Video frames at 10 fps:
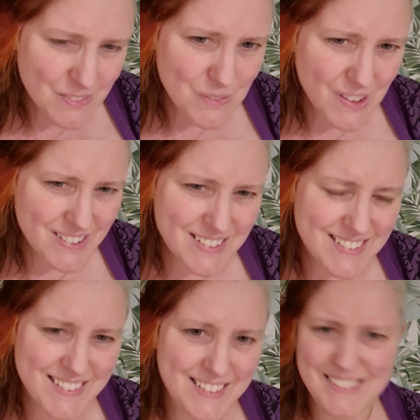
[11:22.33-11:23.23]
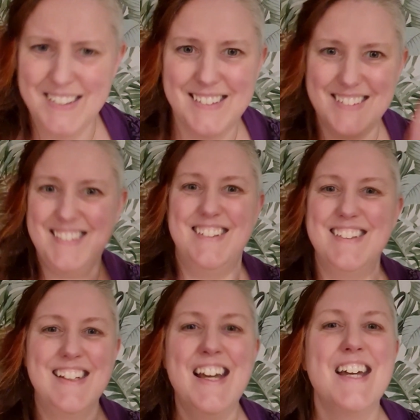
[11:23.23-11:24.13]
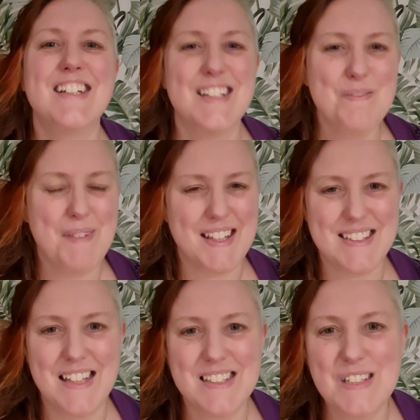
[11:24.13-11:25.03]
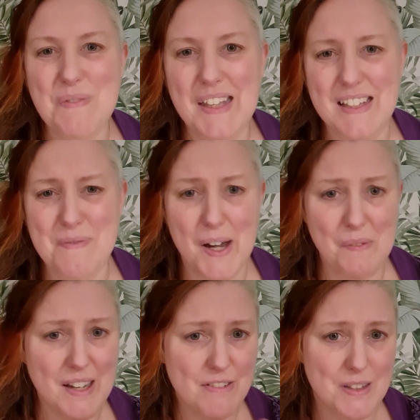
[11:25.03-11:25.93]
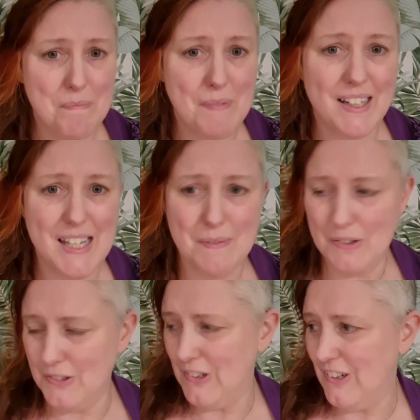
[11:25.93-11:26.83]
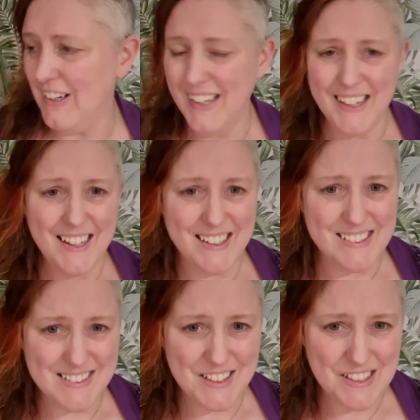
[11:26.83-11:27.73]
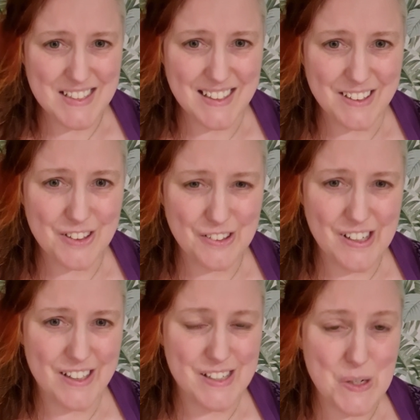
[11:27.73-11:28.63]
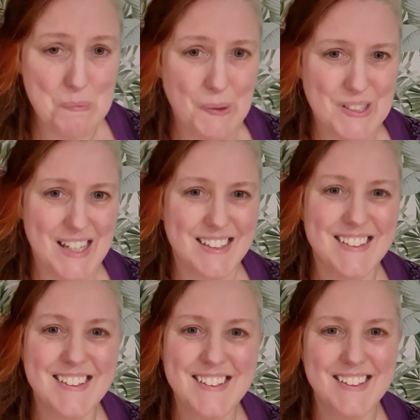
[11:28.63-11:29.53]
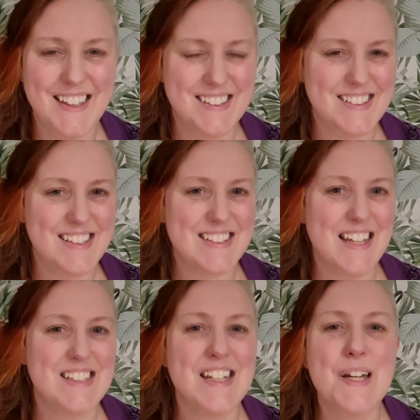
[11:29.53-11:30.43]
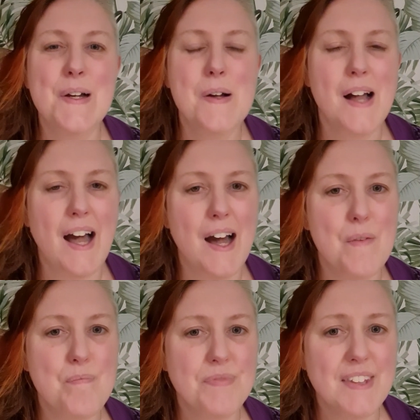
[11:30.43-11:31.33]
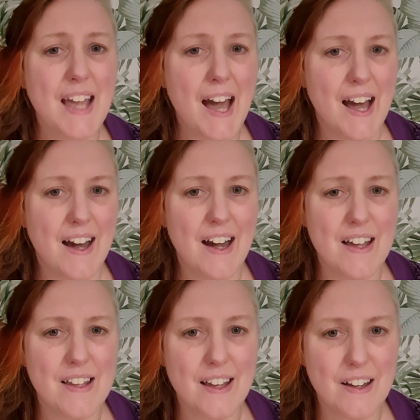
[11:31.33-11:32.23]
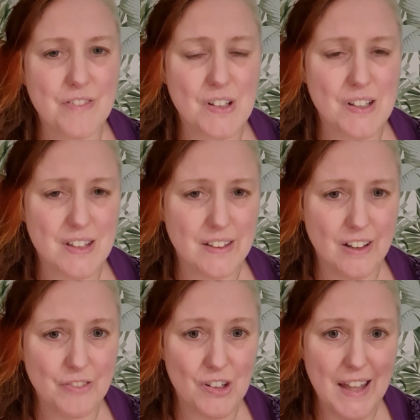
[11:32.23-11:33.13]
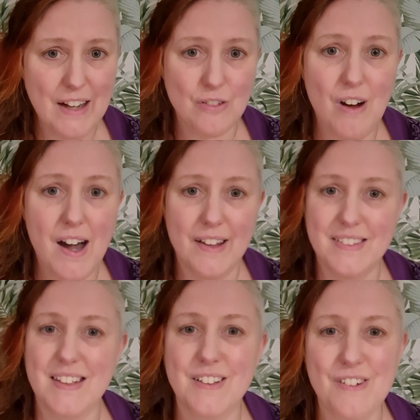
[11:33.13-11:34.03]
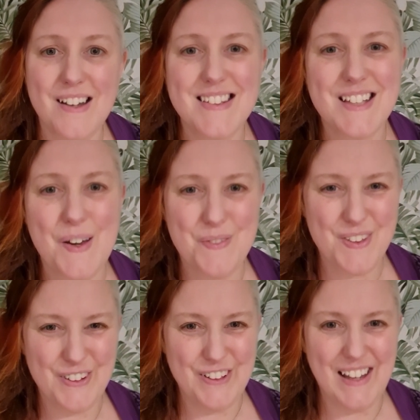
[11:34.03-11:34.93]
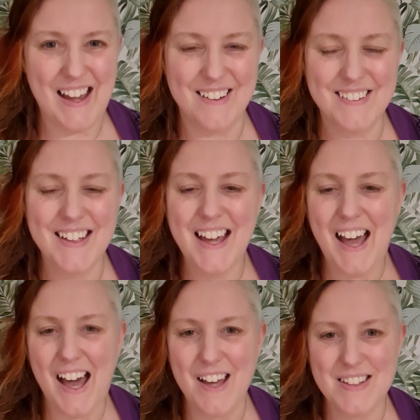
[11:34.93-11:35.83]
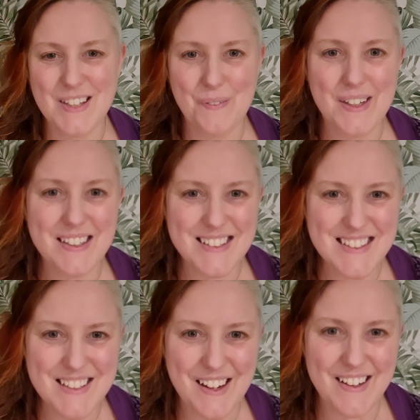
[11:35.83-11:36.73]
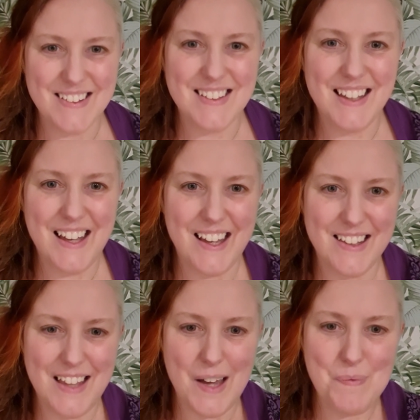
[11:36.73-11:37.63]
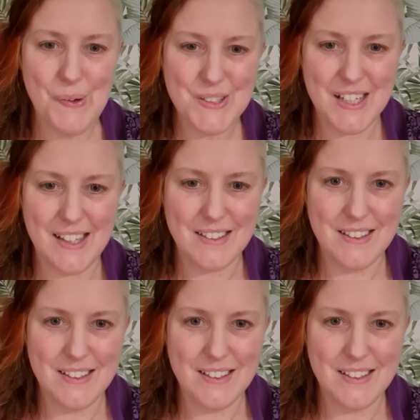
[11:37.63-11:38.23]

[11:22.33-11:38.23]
What? Just didn't make sense to me that you might wait for the money before you're starting a new project. And she said, yeah, I've got that grant. The grant's come through now, so we can start that project.